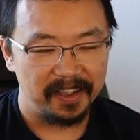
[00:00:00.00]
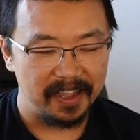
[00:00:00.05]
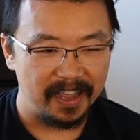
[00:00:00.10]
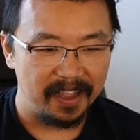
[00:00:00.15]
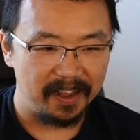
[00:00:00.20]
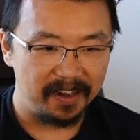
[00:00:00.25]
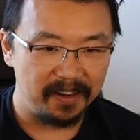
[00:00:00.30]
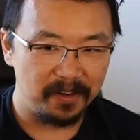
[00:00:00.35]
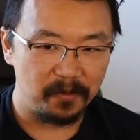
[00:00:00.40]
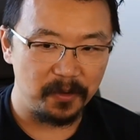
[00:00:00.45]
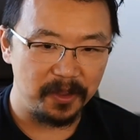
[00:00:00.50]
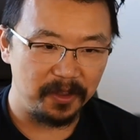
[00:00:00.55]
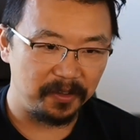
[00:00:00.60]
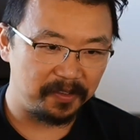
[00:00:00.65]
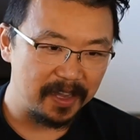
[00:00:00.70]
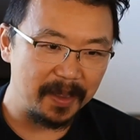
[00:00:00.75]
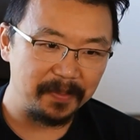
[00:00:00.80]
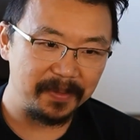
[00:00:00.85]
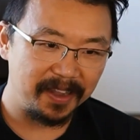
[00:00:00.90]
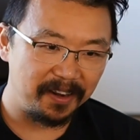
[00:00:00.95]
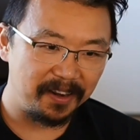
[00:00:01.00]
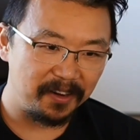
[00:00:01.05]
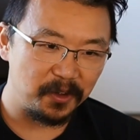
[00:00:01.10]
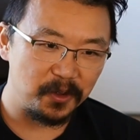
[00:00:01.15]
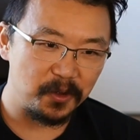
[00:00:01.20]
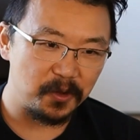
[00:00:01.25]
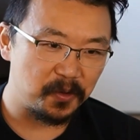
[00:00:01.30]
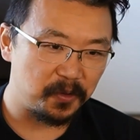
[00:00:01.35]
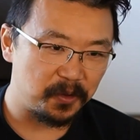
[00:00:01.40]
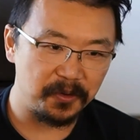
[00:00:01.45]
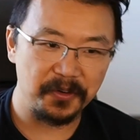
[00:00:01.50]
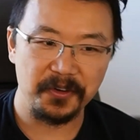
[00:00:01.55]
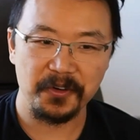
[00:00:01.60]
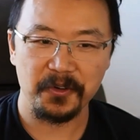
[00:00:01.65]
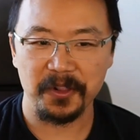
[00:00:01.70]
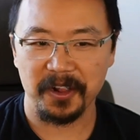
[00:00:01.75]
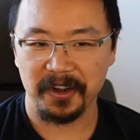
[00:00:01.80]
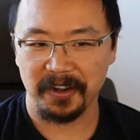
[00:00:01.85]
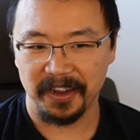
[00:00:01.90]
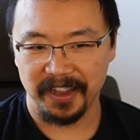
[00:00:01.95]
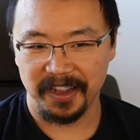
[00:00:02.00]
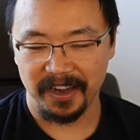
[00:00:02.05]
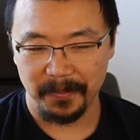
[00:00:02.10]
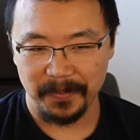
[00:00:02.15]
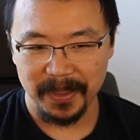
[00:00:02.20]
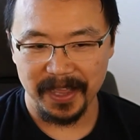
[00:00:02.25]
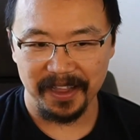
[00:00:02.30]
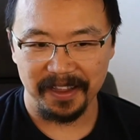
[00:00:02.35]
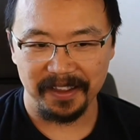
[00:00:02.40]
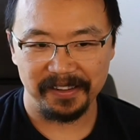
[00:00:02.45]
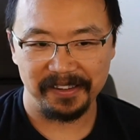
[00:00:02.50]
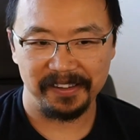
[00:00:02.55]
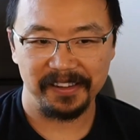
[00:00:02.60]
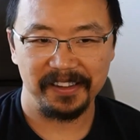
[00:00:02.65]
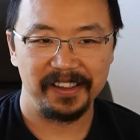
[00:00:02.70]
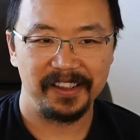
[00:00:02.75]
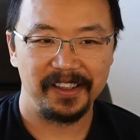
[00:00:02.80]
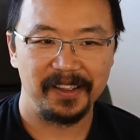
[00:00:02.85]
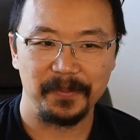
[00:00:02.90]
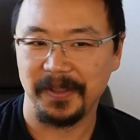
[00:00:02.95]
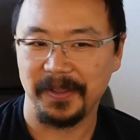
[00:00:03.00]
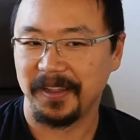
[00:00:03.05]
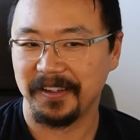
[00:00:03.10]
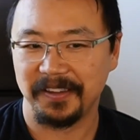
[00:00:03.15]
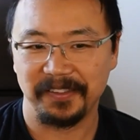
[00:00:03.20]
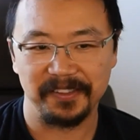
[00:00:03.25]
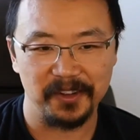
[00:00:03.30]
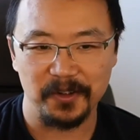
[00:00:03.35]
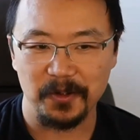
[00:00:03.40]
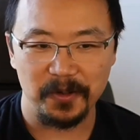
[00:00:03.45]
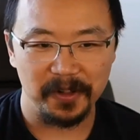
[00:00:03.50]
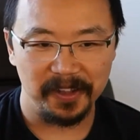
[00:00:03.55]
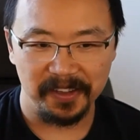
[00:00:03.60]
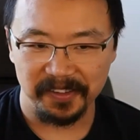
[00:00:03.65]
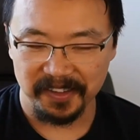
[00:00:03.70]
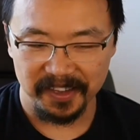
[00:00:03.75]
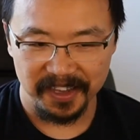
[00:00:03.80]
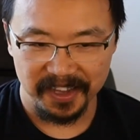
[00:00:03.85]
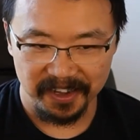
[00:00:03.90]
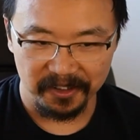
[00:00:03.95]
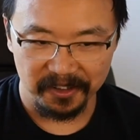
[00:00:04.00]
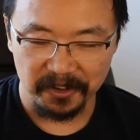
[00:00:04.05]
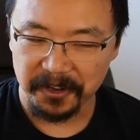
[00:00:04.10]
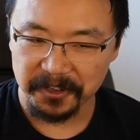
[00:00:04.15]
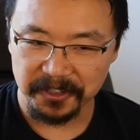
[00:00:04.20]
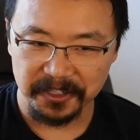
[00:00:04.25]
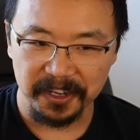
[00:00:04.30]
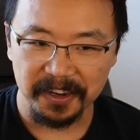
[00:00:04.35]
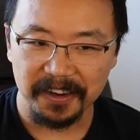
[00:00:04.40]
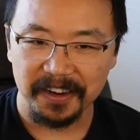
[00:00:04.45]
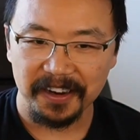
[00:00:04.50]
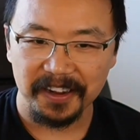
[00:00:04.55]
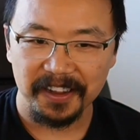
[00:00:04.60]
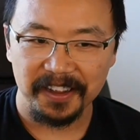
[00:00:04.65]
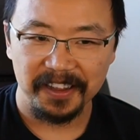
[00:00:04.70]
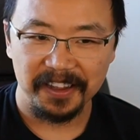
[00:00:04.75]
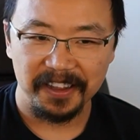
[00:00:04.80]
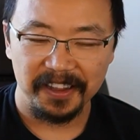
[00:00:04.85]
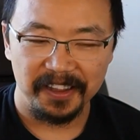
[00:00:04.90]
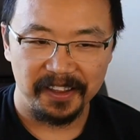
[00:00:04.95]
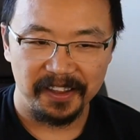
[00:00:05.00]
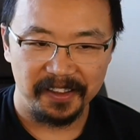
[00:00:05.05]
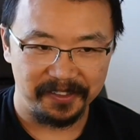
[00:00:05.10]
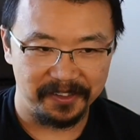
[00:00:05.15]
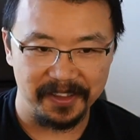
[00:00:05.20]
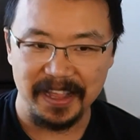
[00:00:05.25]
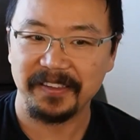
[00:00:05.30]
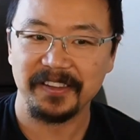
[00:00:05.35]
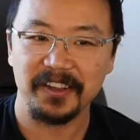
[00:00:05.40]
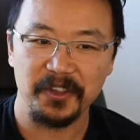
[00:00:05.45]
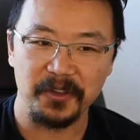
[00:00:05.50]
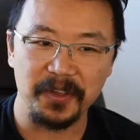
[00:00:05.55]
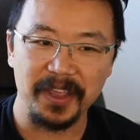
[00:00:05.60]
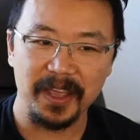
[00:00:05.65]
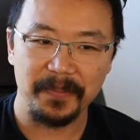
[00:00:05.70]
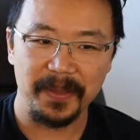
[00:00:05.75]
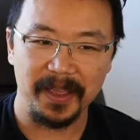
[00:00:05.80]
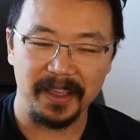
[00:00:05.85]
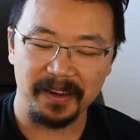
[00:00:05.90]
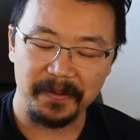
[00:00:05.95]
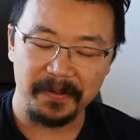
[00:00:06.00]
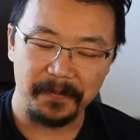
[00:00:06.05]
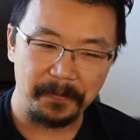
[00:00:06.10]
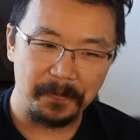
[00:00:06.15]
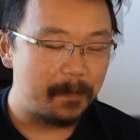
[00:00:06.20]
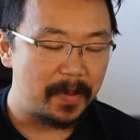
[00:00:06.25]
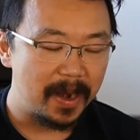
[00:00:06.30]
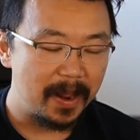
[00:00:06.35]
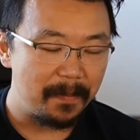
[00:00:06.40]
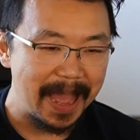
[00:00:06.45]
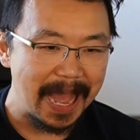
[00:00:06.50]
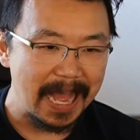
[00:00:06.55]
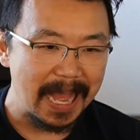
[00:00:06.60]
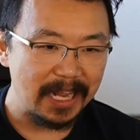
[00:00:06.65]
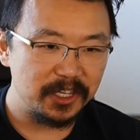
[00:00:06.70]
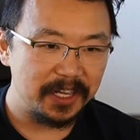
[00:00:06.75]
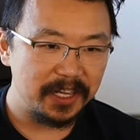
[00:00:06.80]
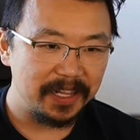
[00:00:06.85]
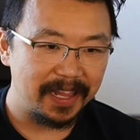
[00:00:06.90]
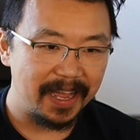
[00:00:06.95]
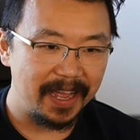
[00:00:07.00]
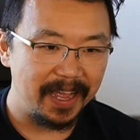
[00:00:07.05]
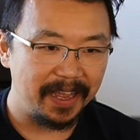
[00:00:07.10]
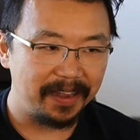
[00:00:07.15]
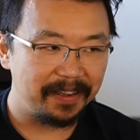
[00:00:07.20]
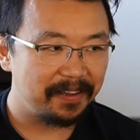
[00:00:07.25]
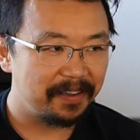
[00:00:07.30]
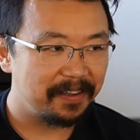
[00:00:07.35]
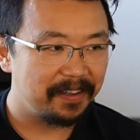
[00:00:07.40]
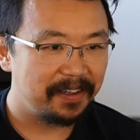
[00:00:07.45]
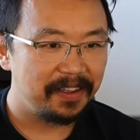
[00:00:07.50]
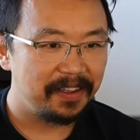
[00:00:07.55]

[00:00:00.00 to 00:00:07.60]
And when you stop digging a hole, you're no longer getting paid because the hole isn't getting larger. So that's how you get paid. But imagine like